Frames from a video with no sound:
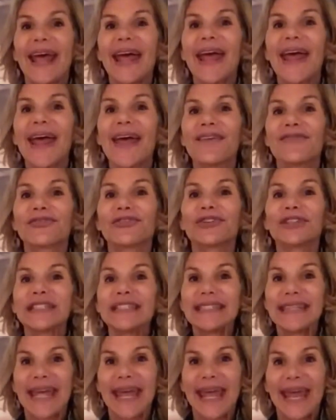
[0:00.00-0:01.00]
every
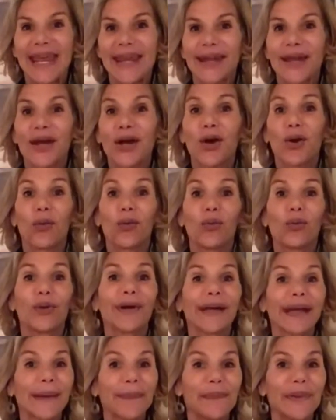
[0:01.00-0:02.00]
day will
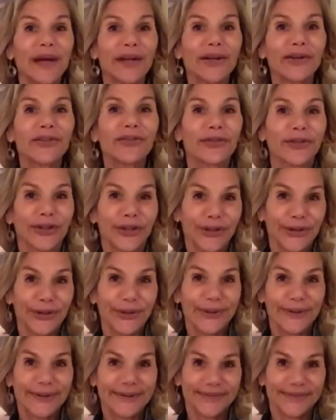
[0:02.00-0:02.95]
get better for you